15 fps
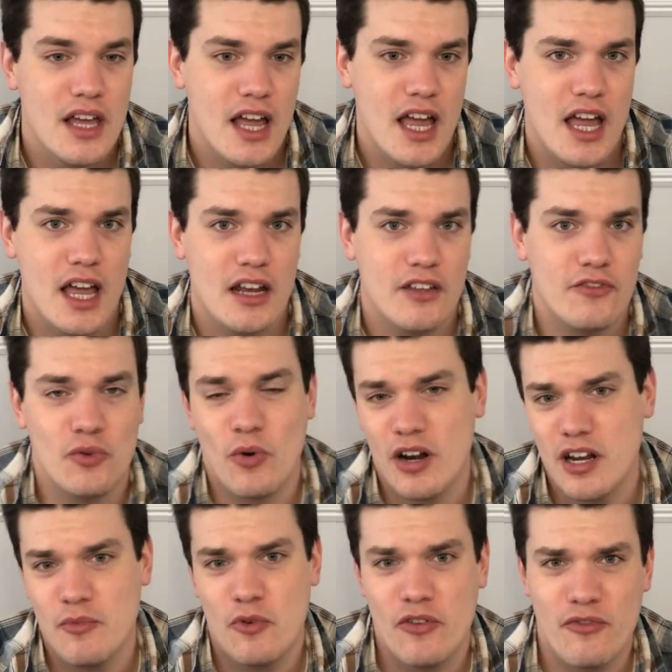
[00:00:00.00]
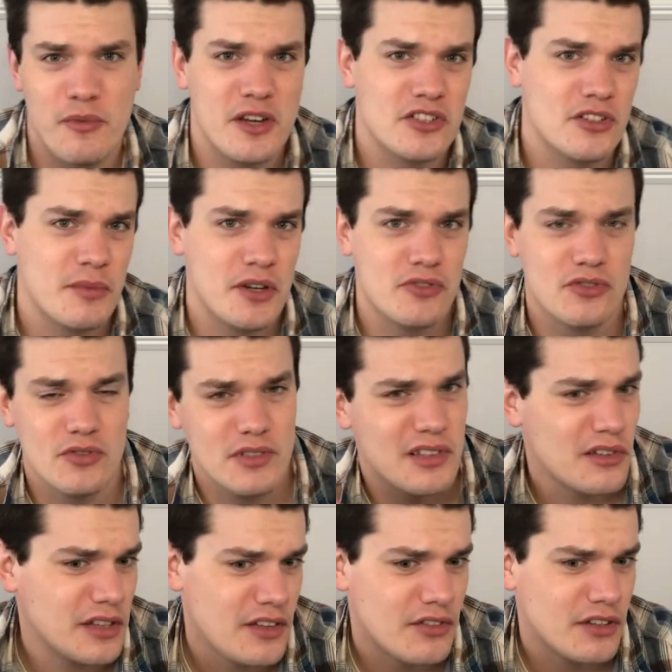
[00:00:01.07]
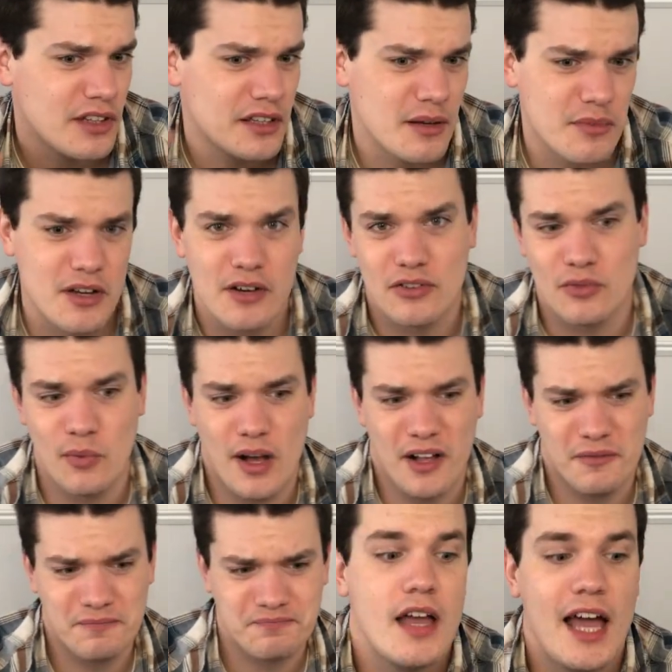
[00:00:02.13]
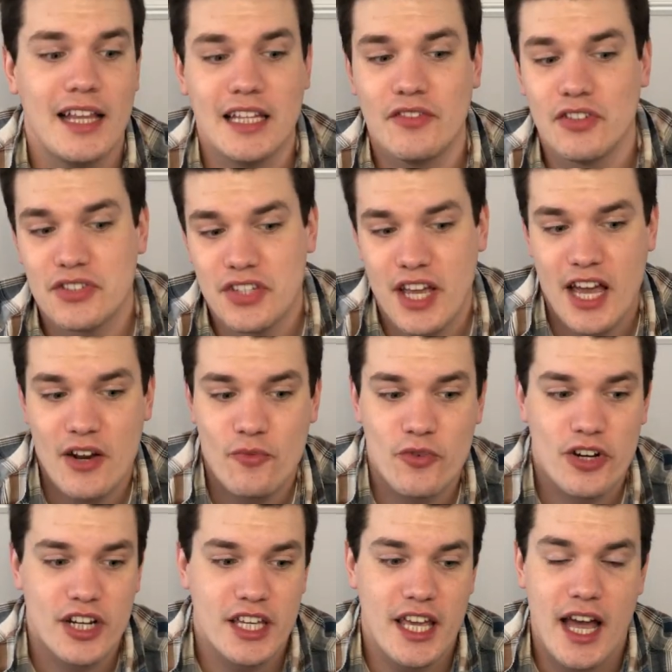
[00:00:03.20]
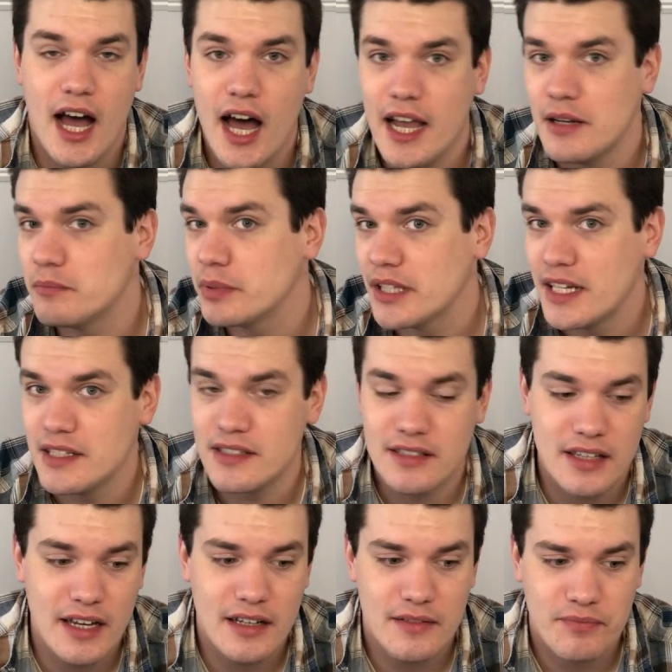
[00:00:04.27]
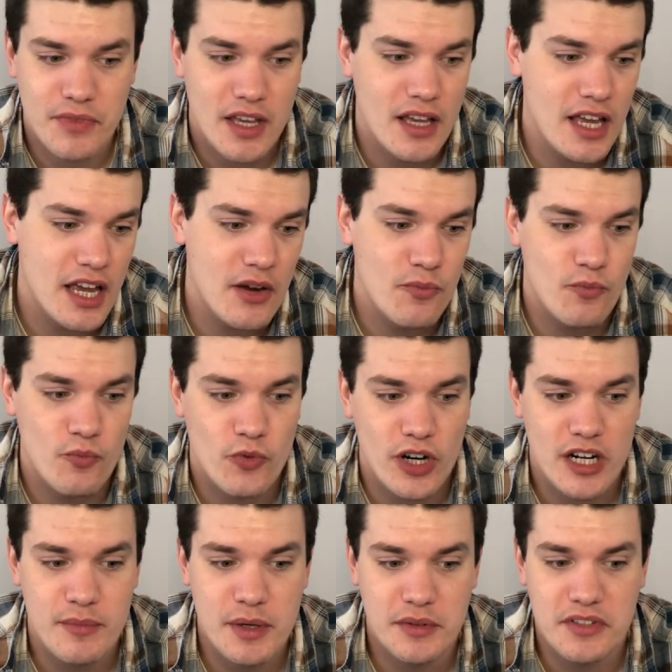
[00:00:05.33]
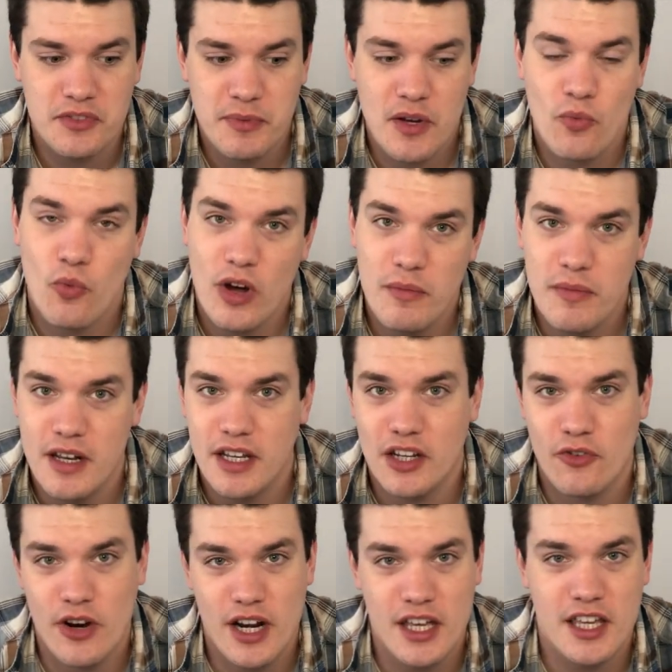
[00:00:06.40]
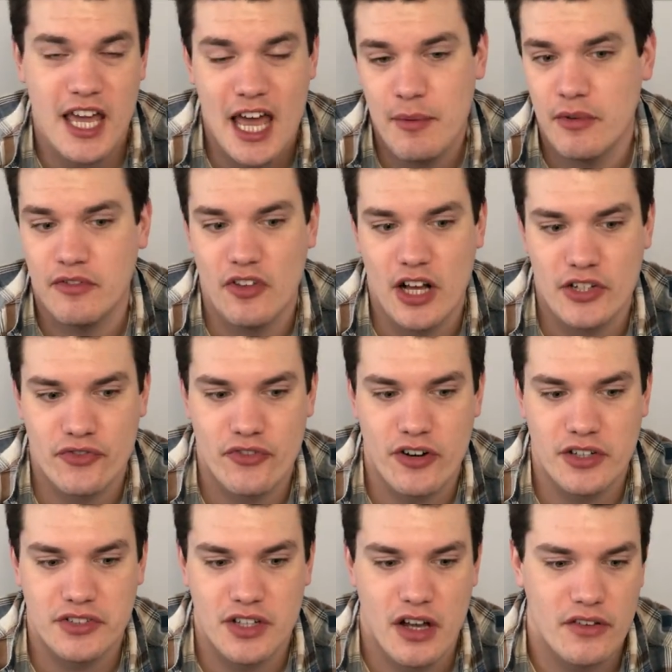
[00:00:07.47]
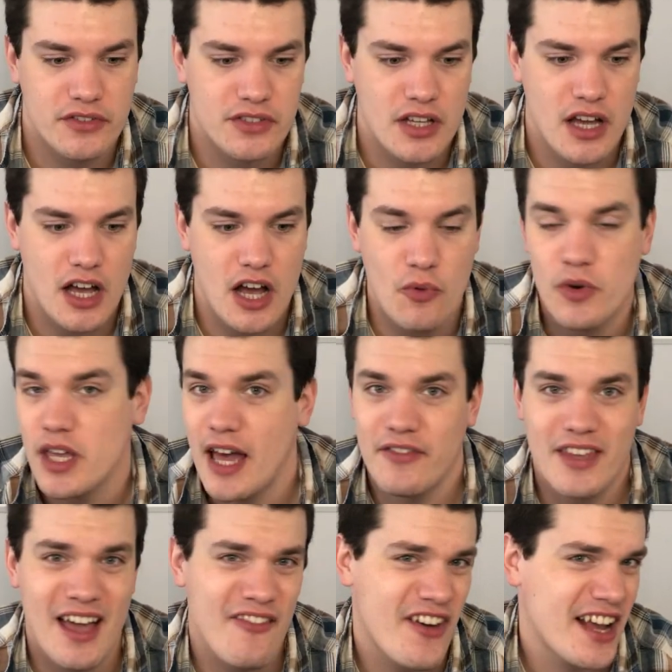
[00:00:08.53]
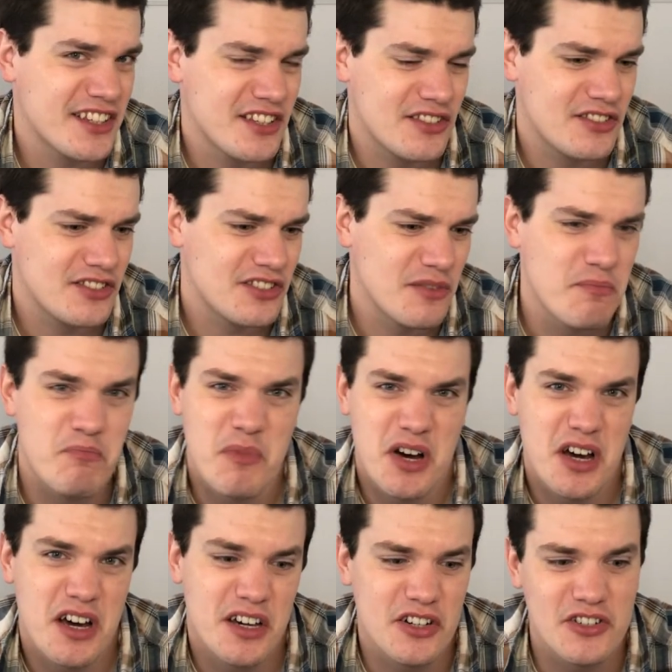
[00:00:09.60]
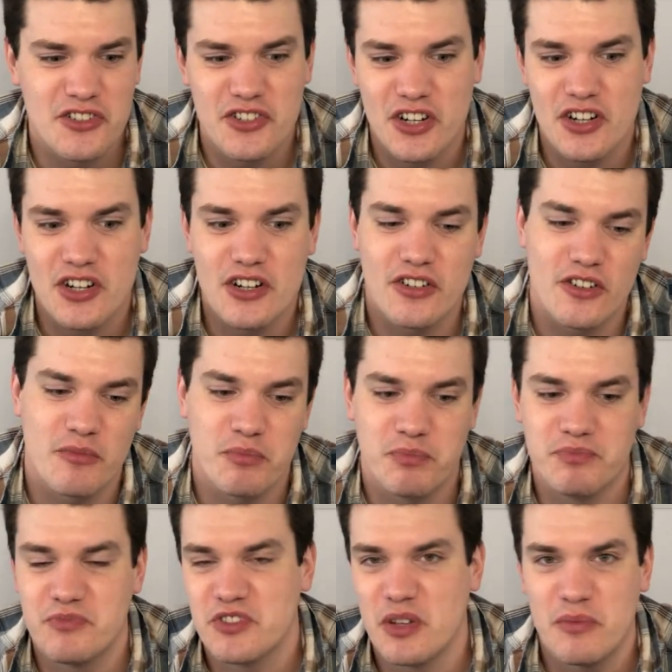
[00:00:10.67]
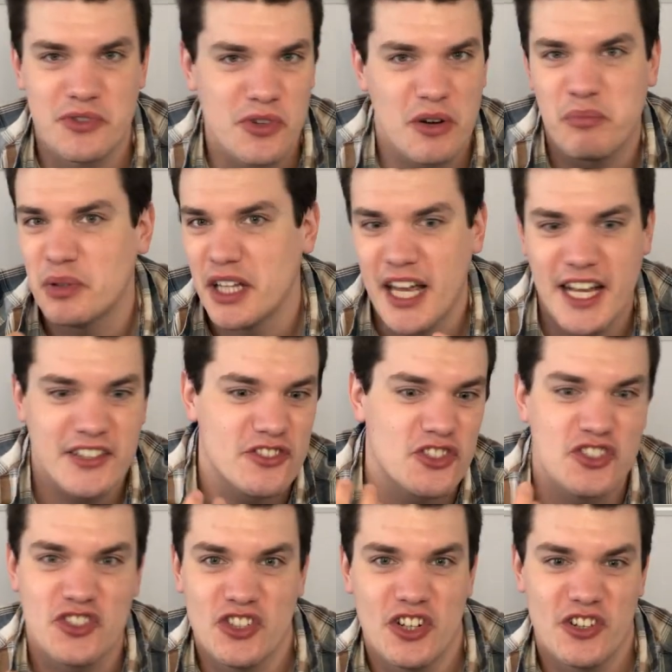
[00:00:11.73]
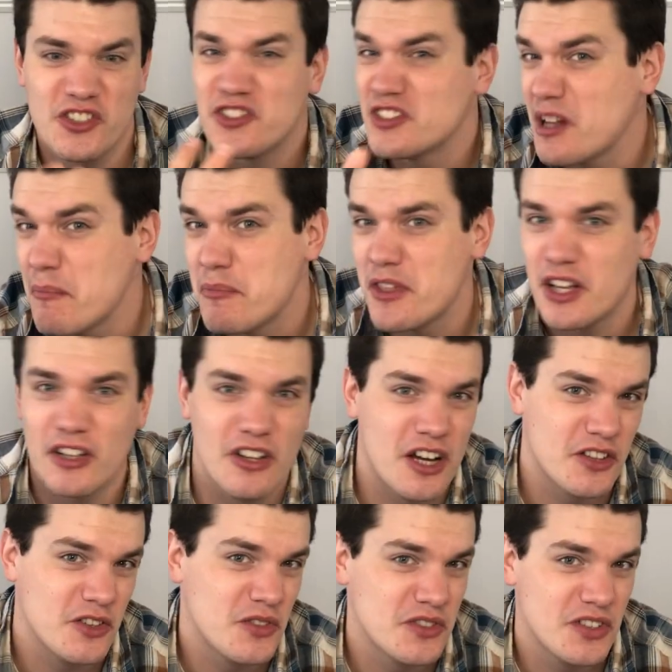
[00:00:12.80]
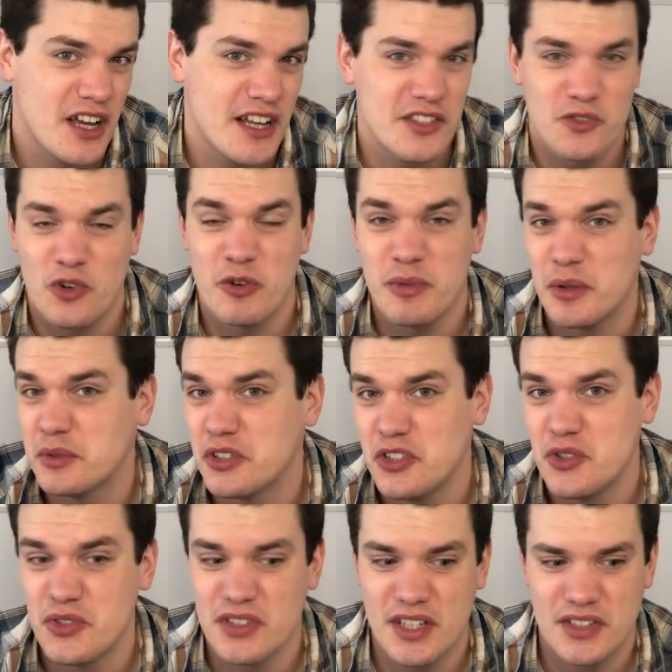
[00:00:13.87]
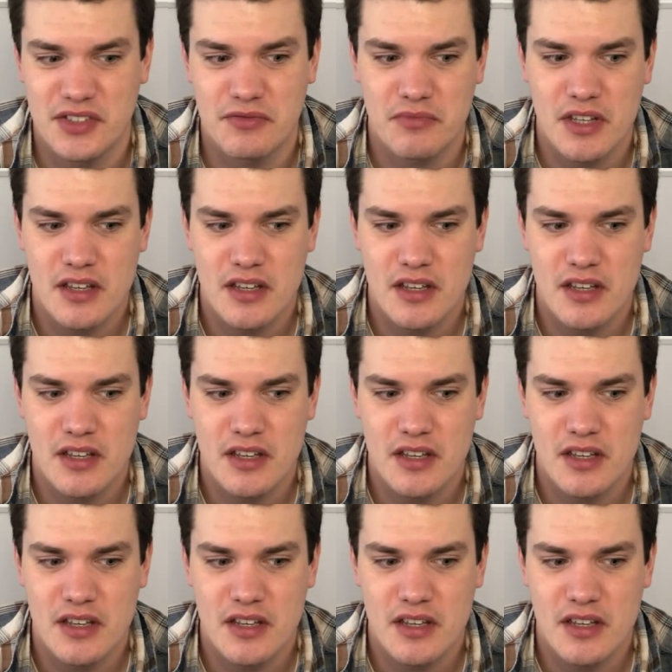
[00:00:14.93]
And if you want any more information about druids, I'll leave a link up there as well. At level 10, we're going to get hide in plain sight. And we're going to be able to spend 1 minute creating camouflage for ourselves. We have to have access to some mud or dirt or some sort of plants or soot or something along those lines in order to be able to use this.